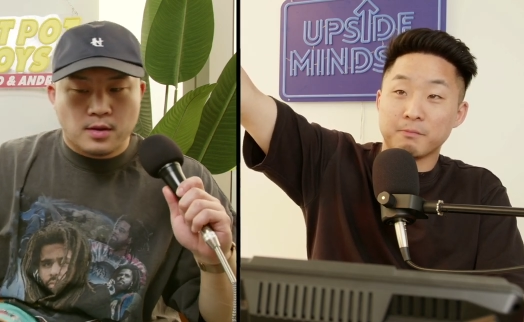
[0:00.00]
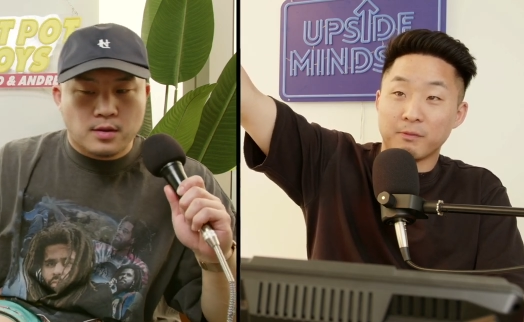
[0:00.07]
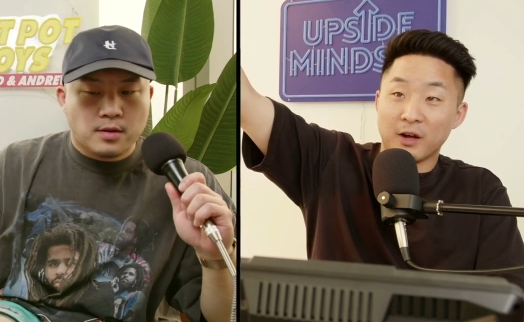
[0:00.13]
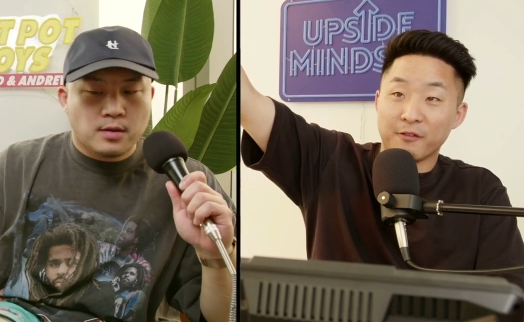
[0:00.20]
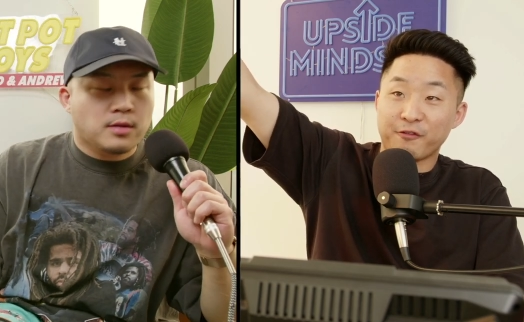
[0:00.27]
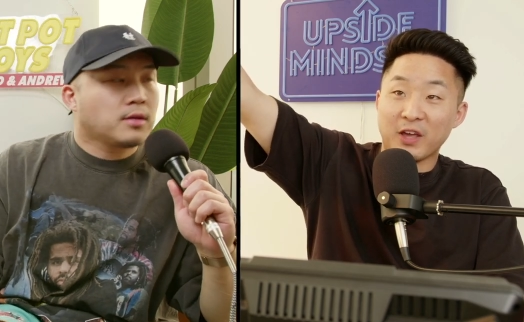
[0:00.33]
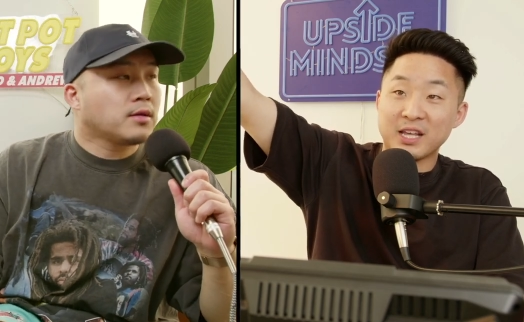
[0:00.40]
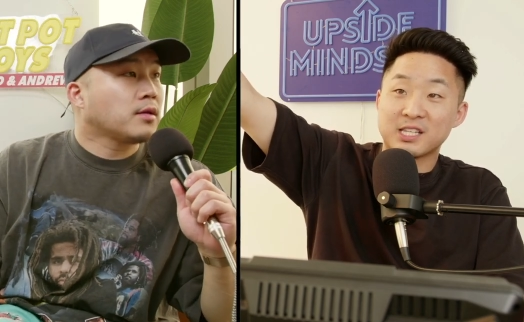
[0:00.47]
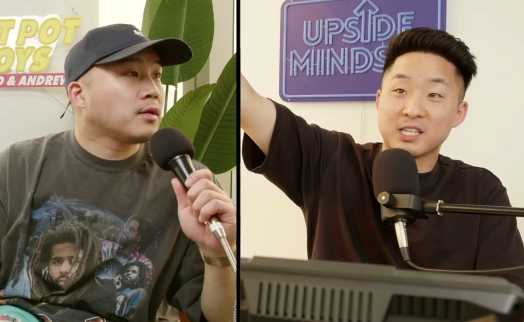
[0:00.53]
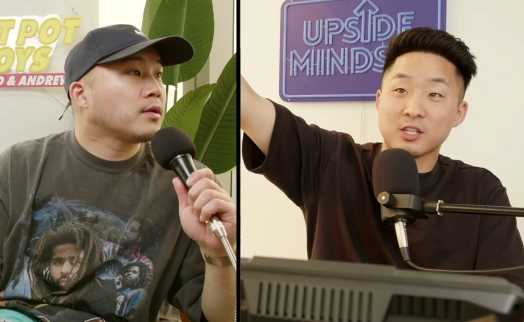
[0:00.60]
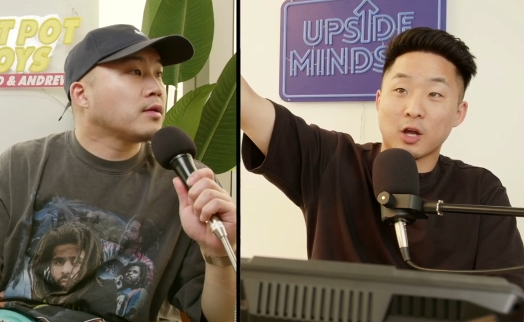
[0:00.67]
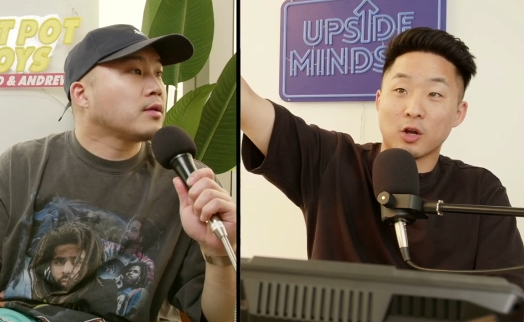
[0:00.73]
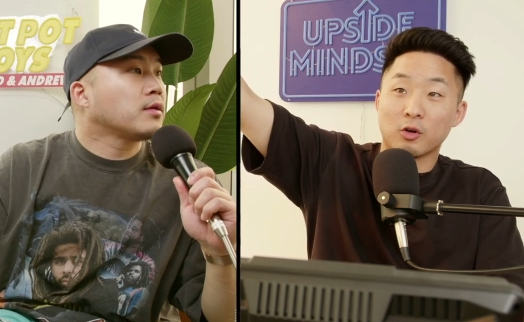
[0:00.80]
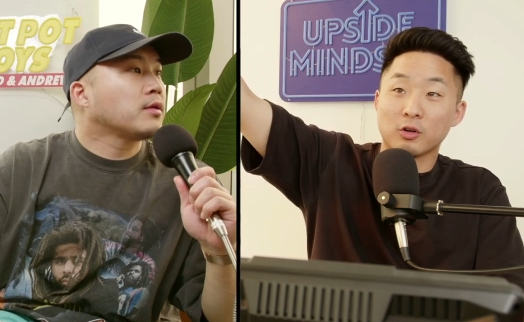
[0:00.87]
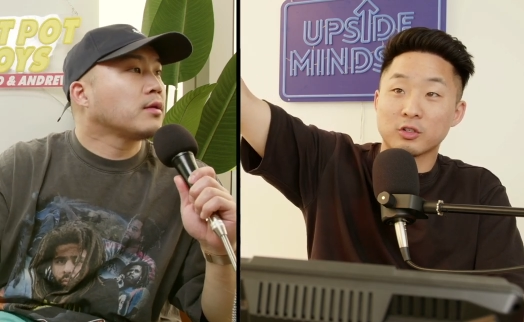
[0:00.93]
Speaker 1: faces on
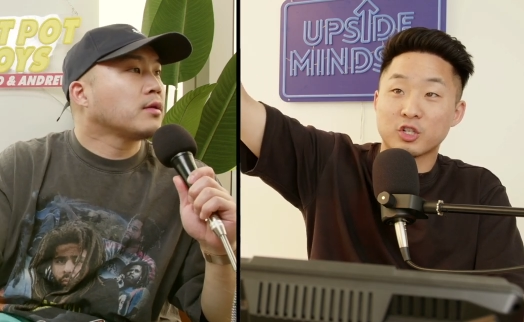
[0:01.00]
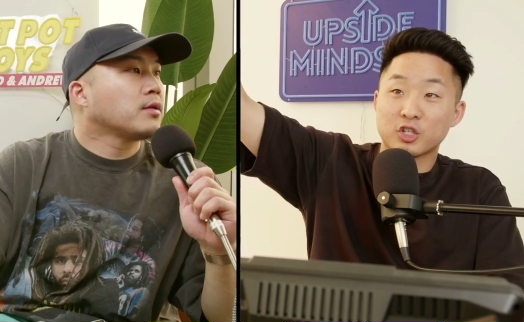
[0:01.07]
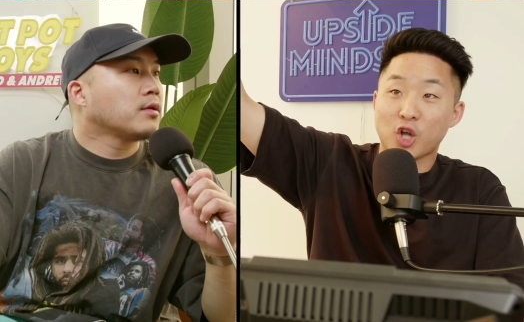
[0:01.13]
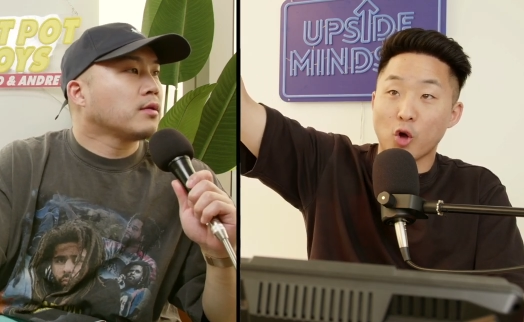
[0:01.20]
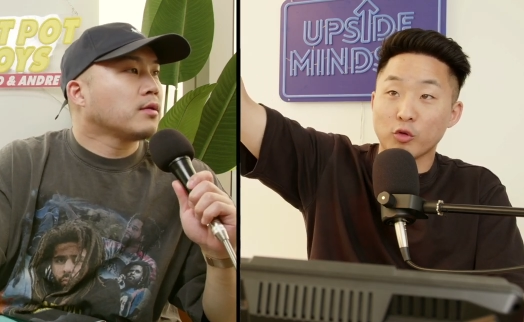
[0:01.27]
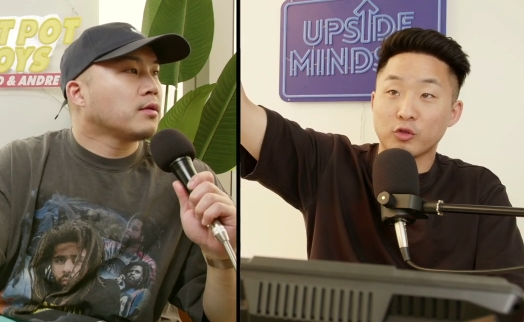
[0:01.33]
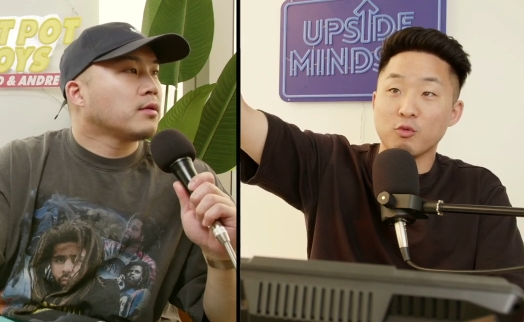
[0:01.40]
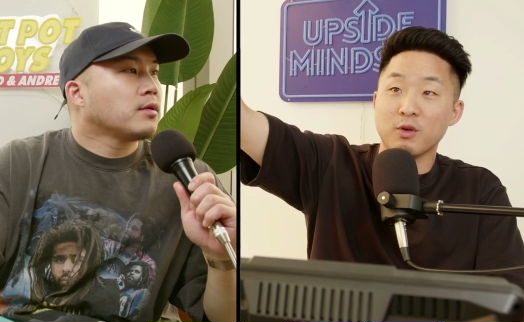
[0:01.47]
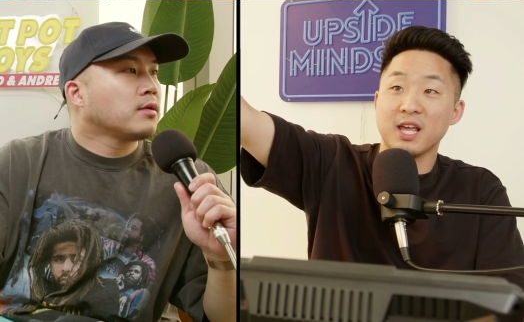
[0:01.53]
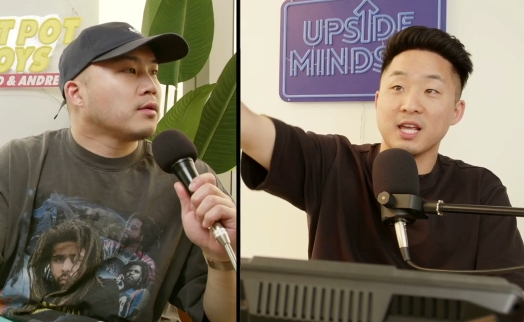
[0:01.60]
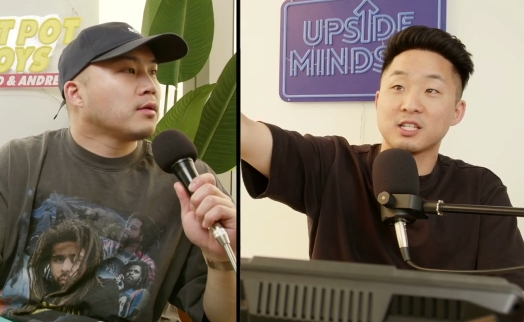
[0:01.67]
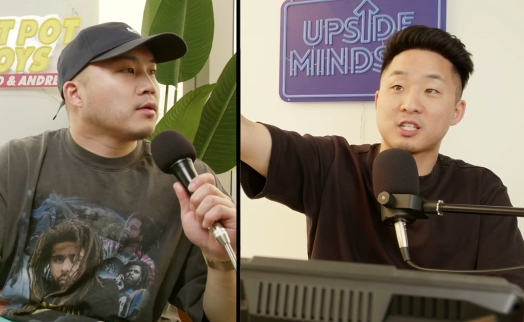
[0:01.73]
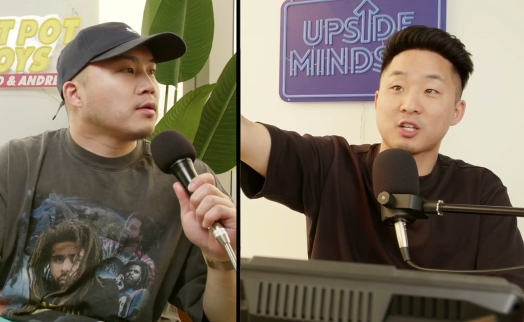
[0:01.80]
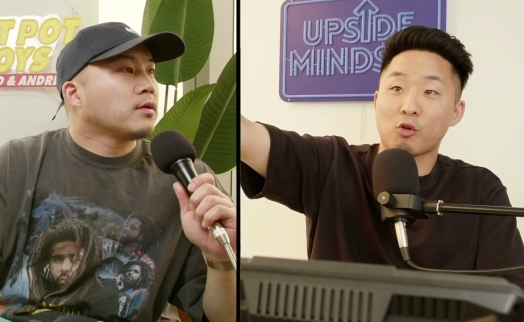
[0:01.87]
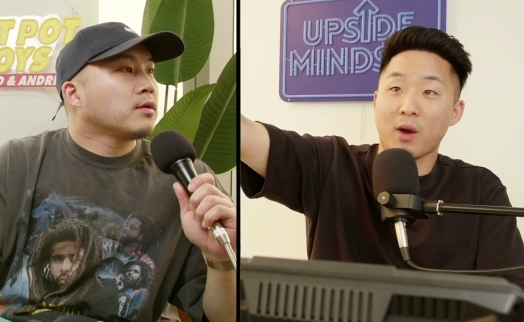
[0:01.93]
earth, just go through
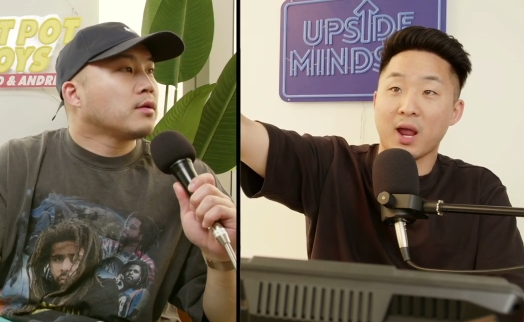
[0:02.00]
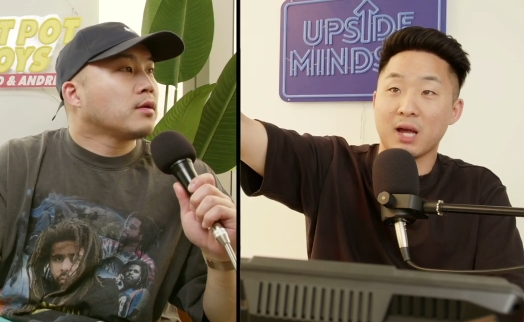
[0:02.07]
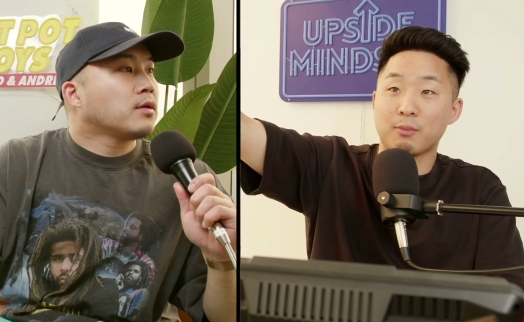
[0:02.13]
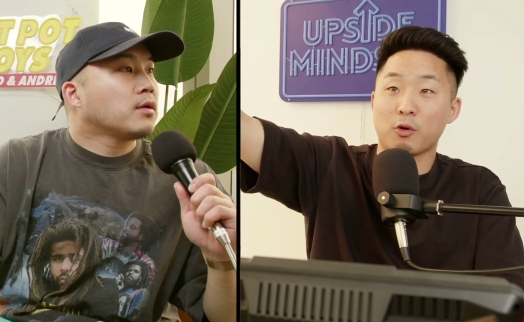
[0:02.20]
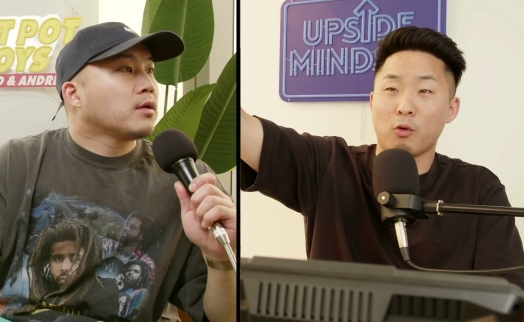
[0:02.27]
Instagram or